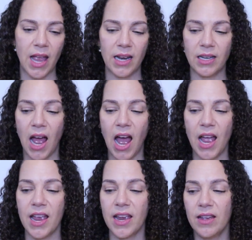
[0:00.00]
and
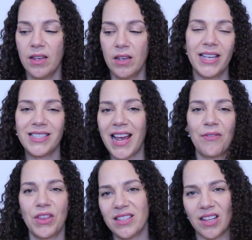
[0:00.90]
I like to
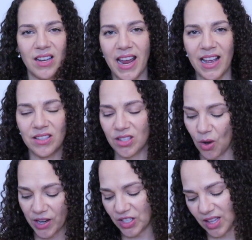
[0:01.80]
have things on hand,
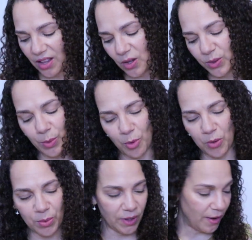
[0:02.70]
so I just thought those were
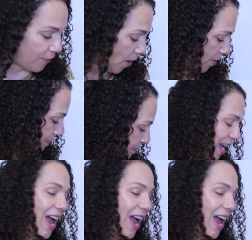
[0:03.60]
both really fun.